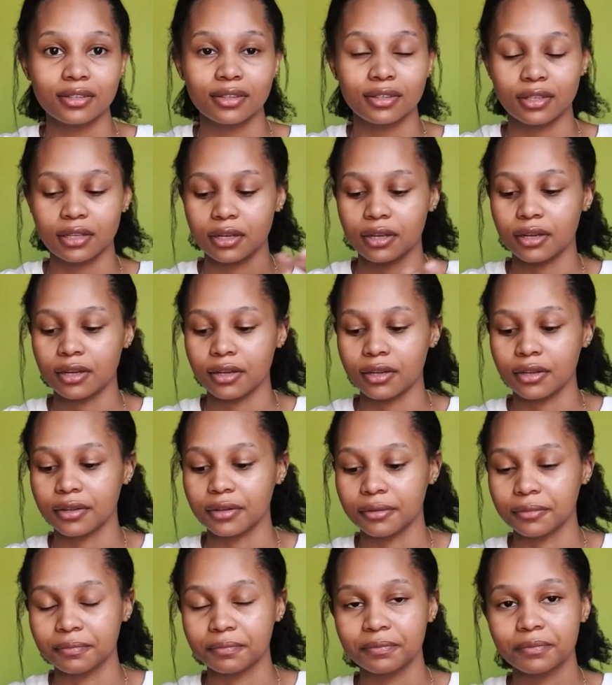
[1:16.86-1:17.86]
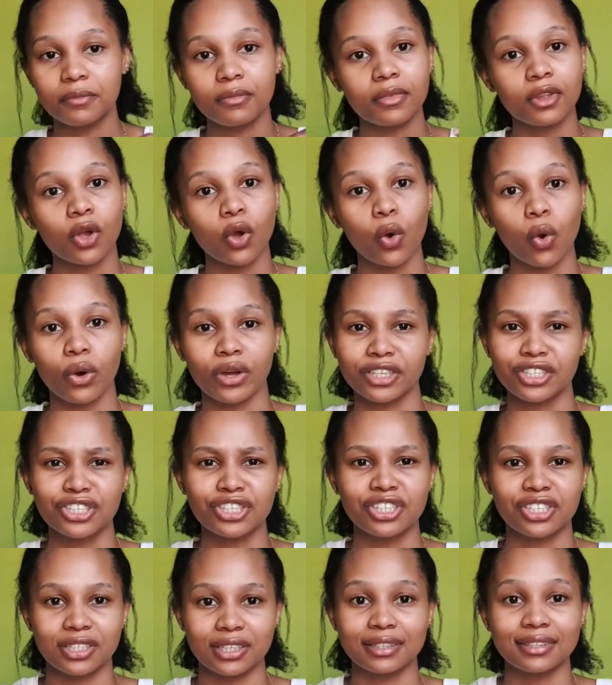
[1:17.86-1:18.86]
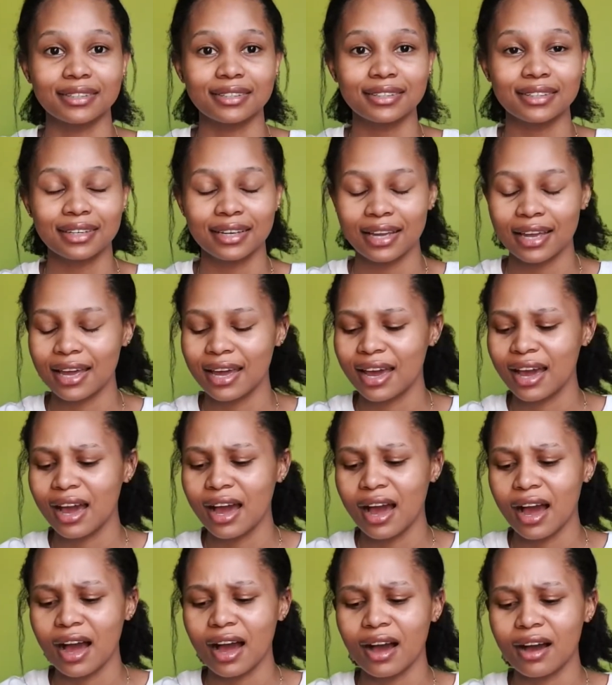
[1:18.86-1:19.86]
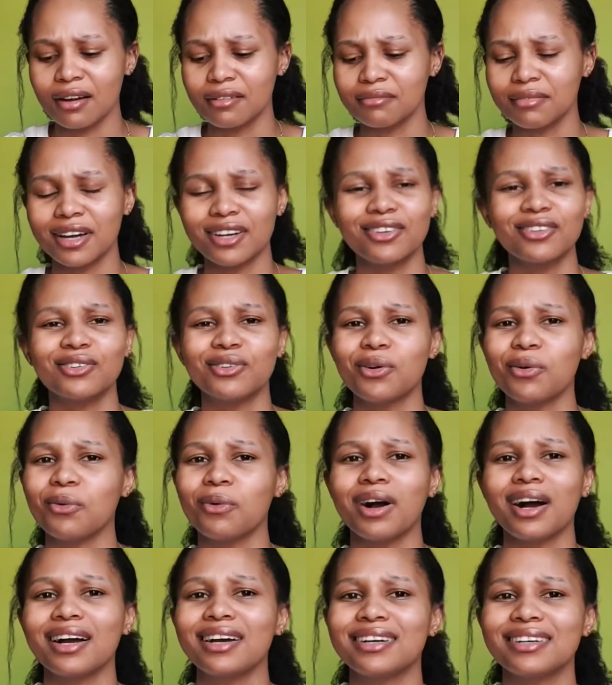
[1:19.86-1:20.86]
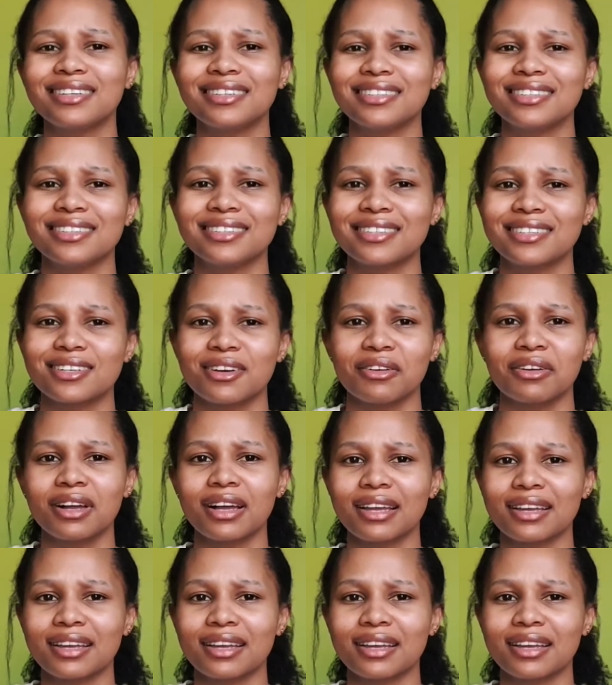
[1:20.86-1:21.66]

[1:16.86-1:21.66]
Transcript: the question. I don't know why it's going